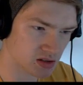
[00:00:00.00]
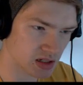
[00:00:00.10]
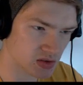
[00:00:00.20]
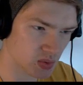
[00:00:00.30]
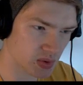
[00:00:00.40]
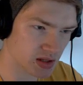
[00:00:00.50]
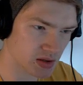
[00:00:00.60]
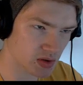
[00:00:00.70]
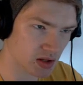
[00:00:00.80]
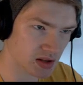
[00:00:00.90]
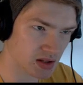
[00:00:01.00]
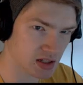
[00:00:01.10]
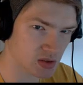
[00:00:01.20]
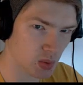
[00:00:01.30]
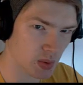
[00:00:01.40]
That's what we
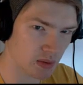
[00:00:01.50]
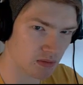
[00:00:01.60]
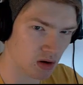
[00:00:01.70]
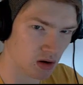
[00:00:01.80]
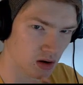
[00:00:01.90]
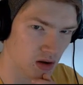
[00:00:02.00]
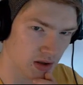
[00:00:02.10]
that's where we went wrong.